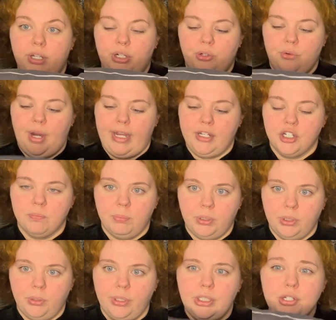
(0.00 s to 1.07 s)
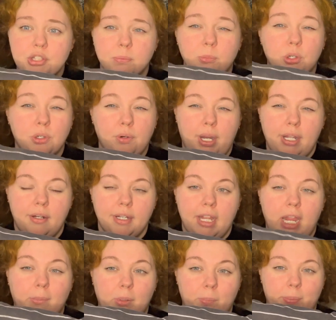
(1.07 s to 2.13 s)
a grayish blue. It looks more gray on
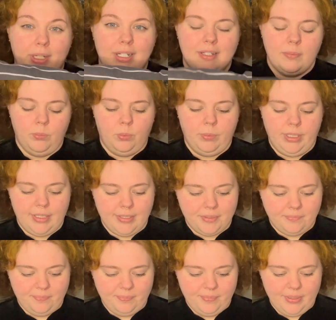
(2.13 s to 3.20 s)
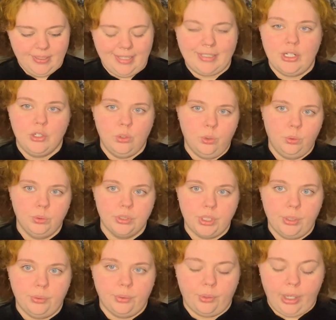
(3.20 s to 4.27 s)
camera, but it's like a cool
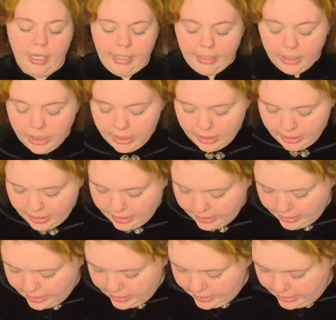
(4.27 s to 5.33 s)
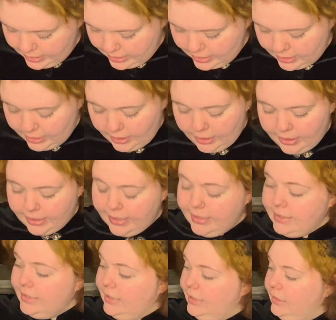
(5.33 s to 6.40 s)
tone gray.
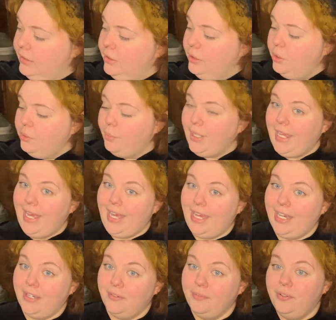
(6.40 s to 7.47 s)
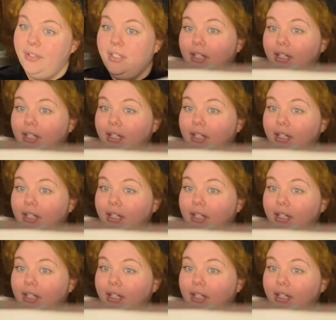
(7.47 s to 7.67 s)
And then we have